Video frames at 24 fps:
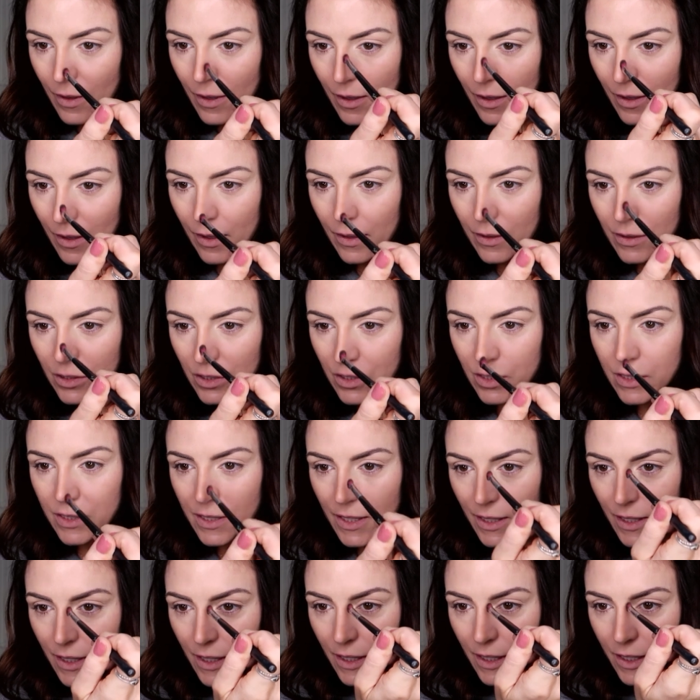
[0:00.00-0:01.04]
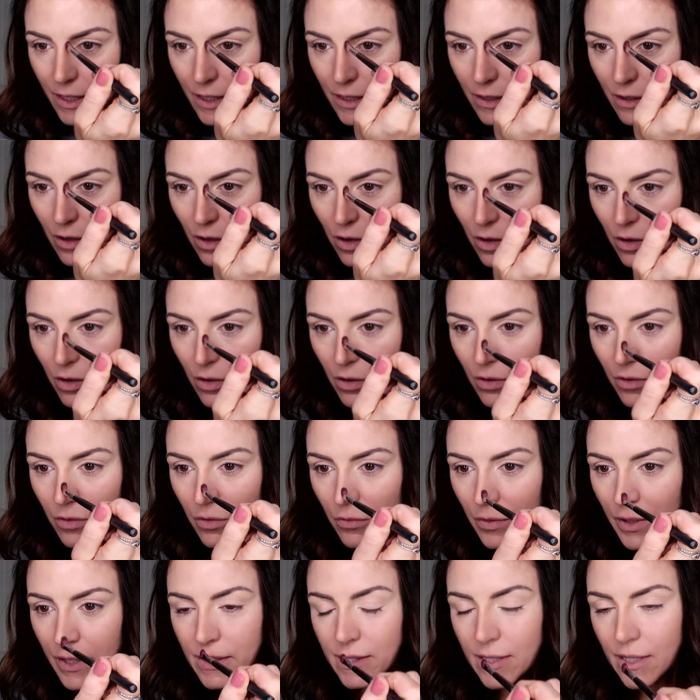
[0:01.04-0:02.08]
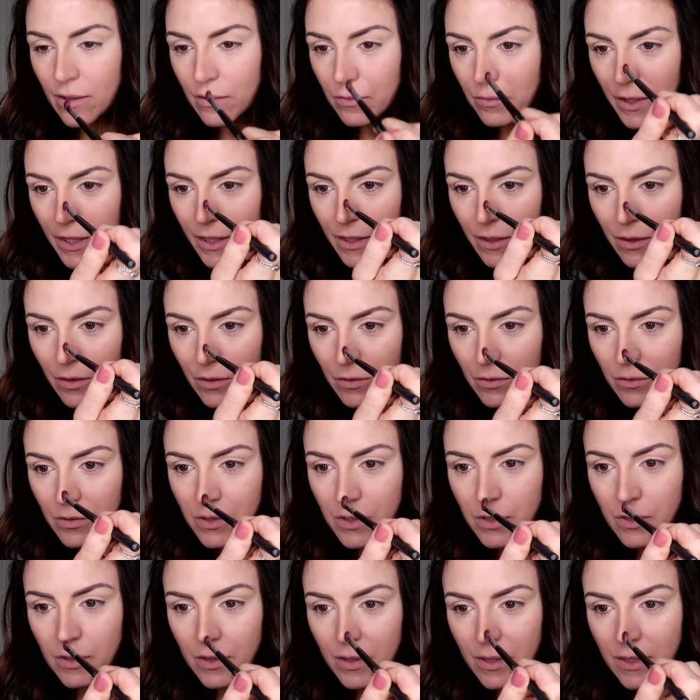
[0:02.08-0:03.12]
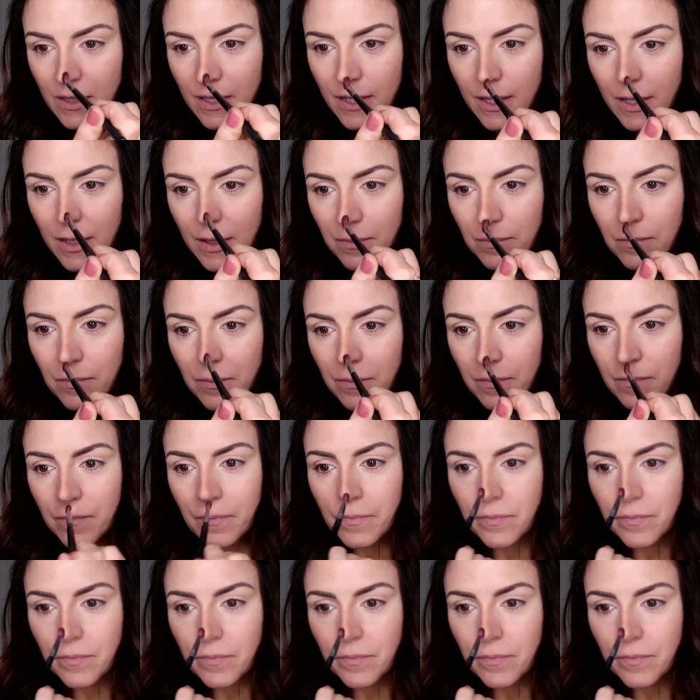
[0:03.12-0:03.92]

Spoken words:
And just taking it all the way down my nose to the tip